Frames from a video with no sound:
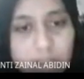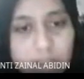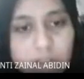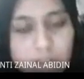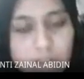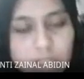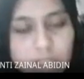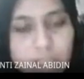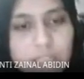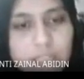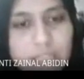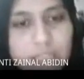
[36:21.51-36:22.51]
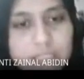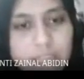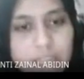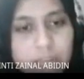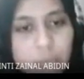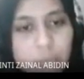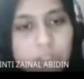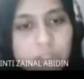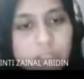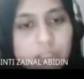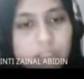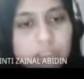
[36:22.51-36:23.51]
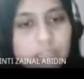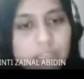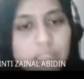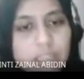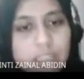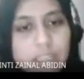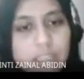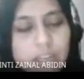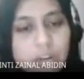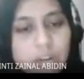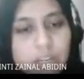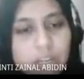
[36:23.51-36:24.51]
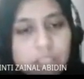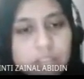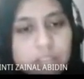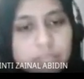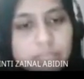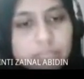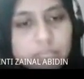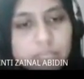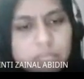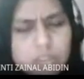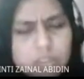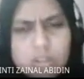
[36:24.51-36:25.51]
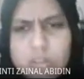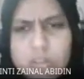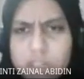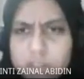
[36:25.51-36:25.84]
Okay, dash line with a triangle arrowhead. Arrowhead.